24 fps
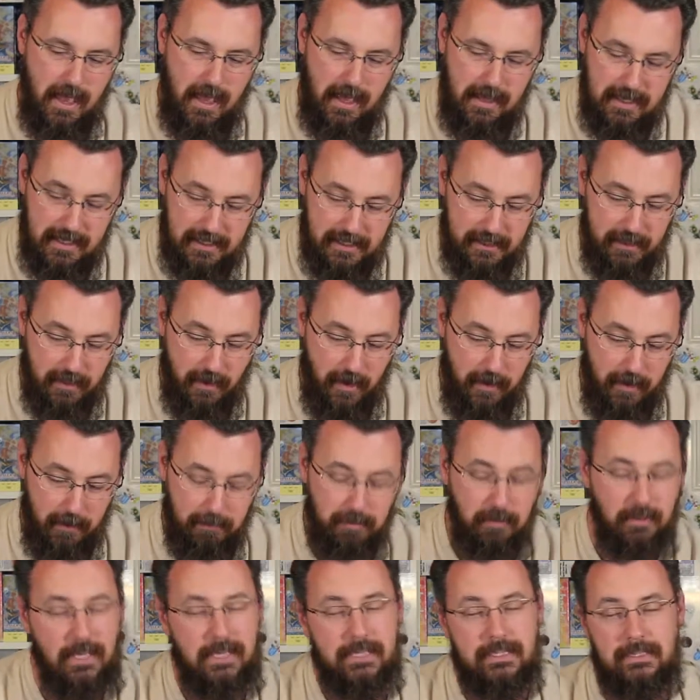This is on the
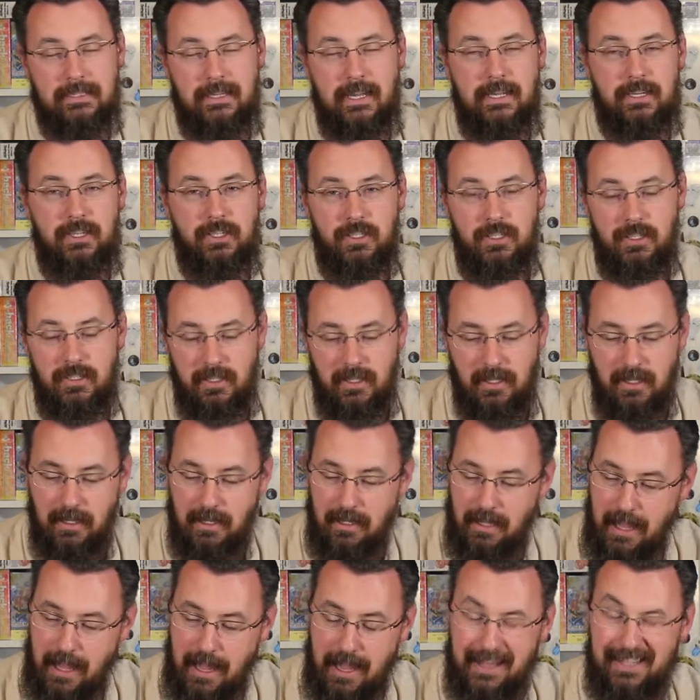PlayStation,
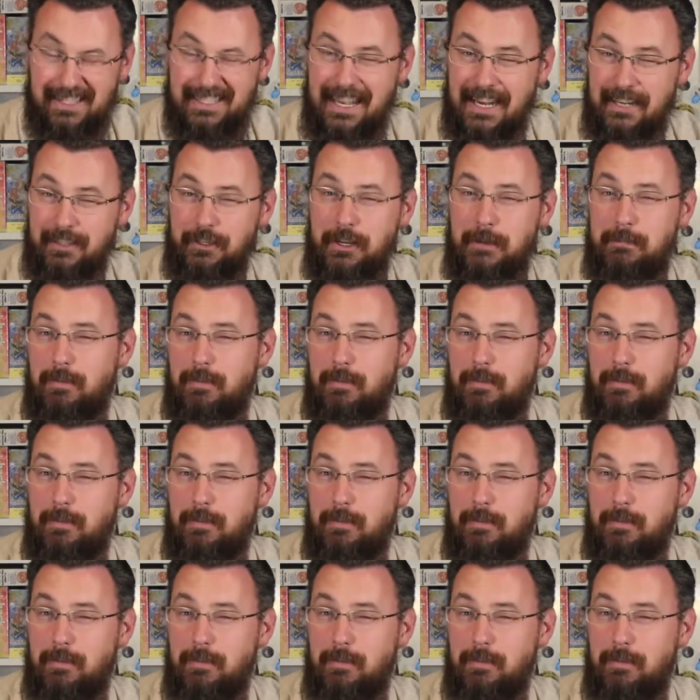and it's actually